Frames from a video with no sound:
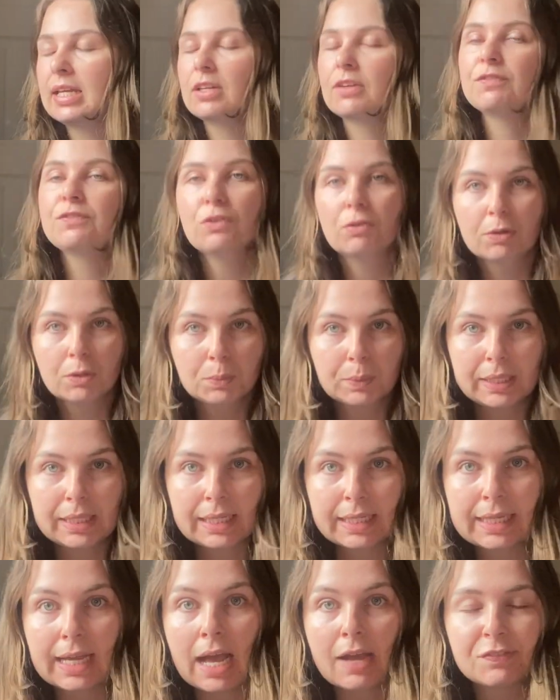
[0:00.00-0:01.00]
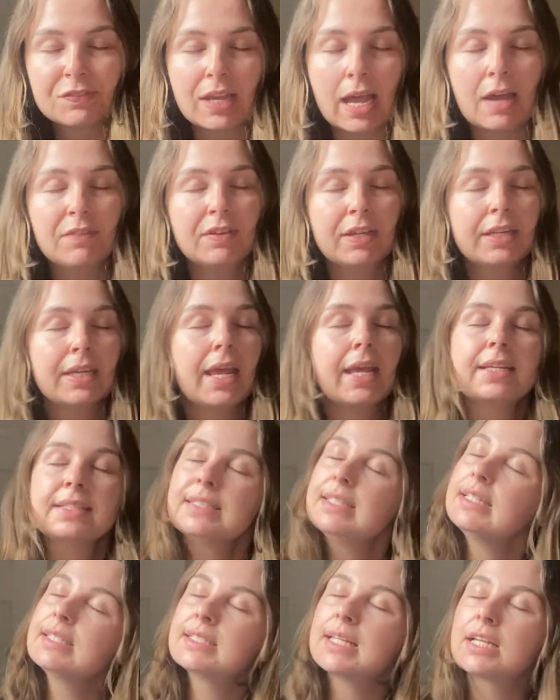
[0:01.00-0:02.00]
in for a week after having a
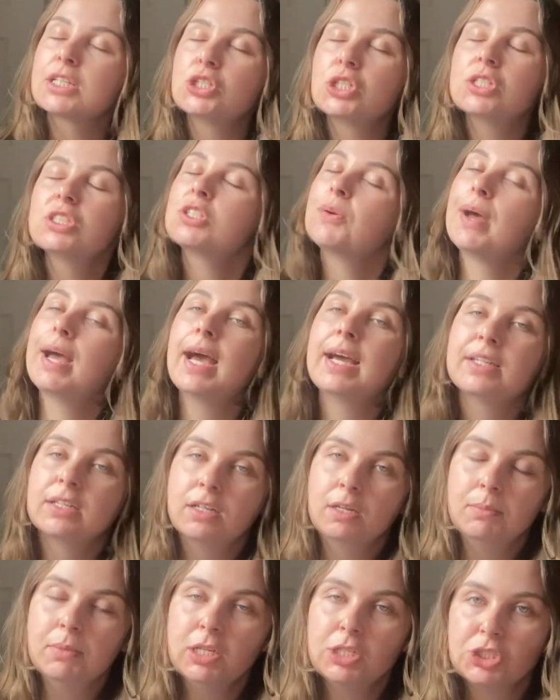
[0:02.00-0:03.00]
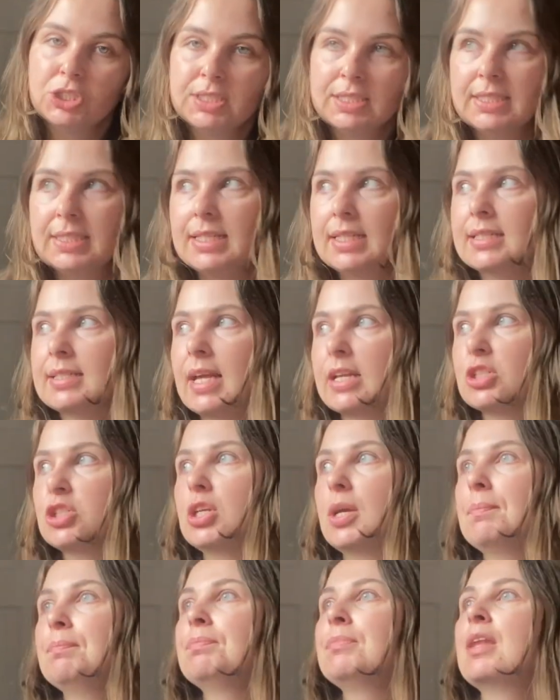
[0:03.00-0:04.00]
C-section? So I had an emergency
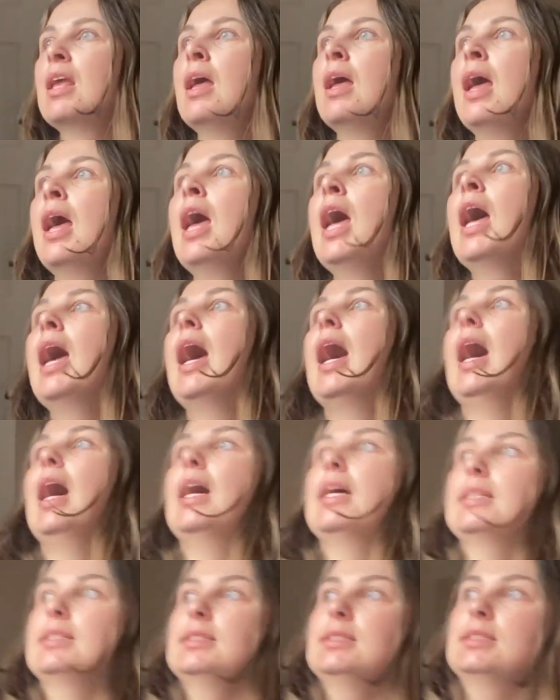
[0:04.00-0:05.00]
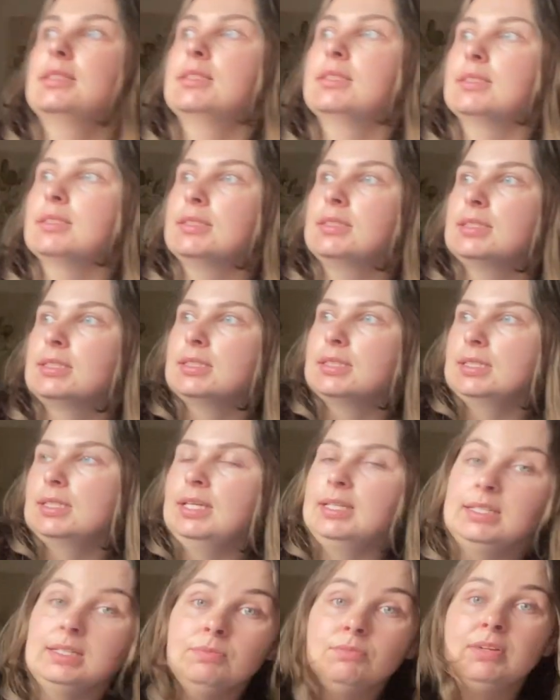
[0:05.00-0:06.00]
C-section, and
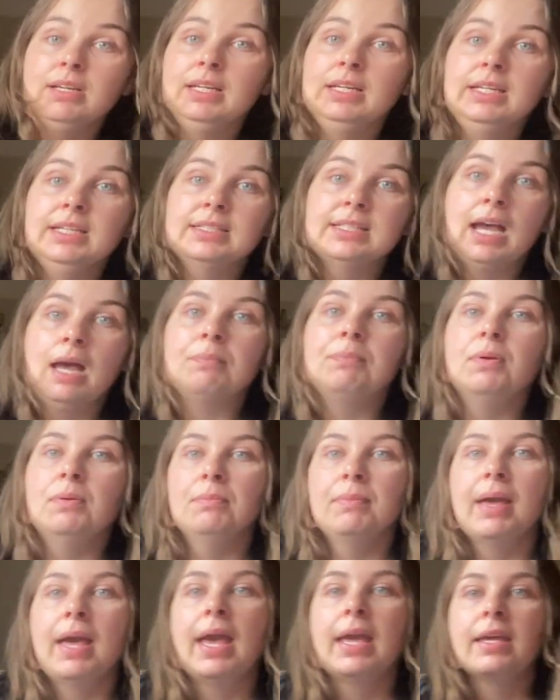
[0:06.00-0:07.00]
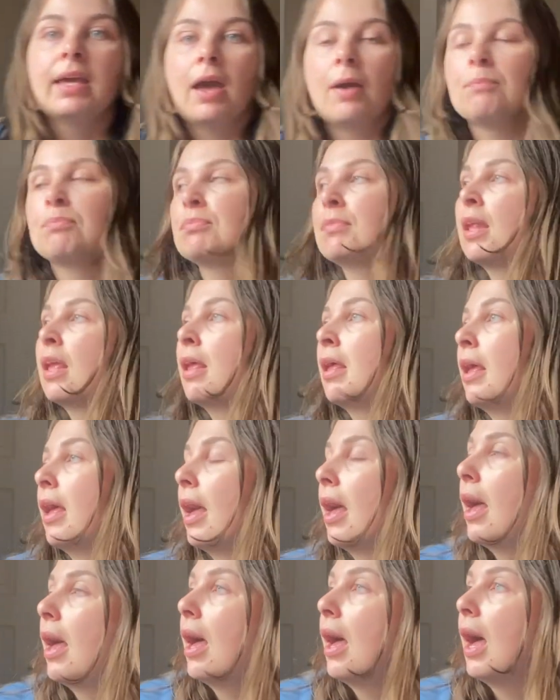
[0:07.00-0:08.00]
it didn't really need to happen, but hey ho.
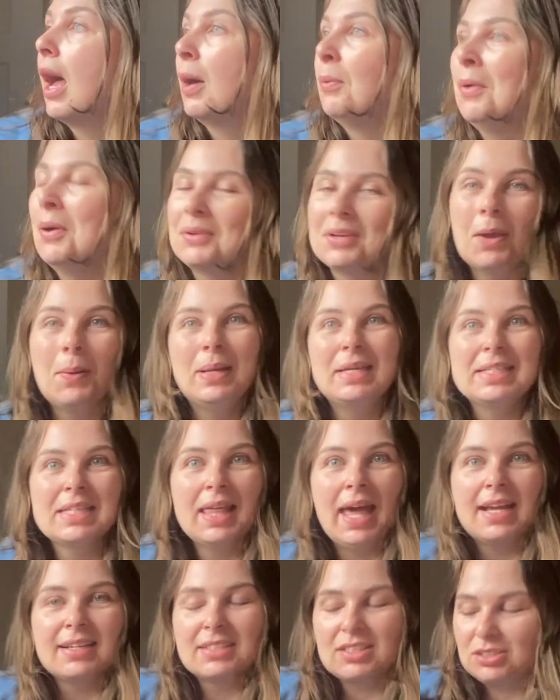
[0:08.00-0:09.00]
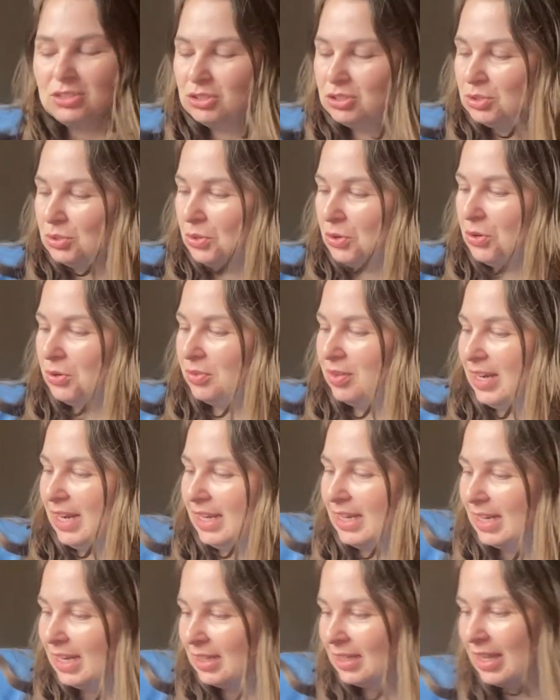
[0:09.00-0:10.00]
I won't go into that
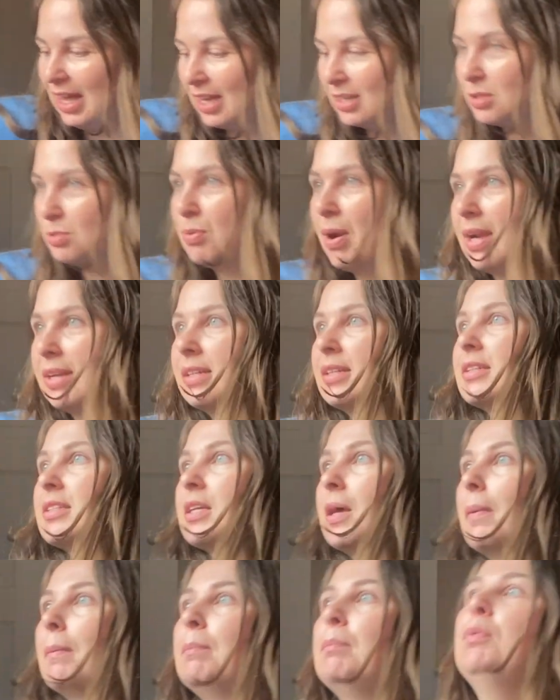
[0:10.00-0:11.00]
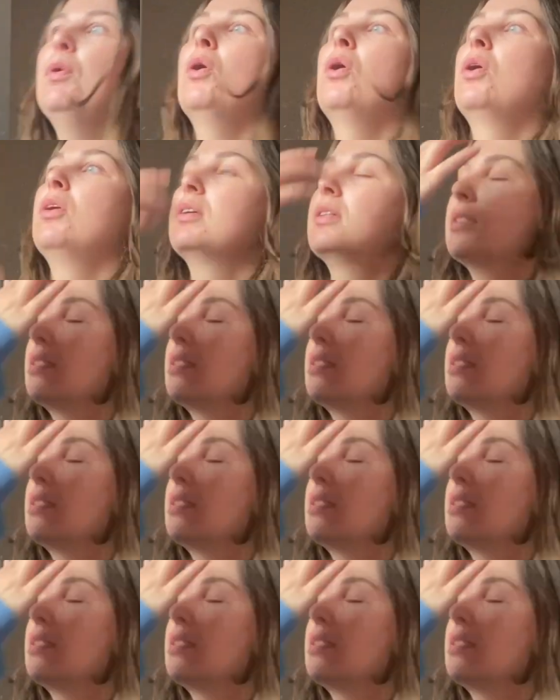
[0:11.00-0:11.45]
story and that rant, but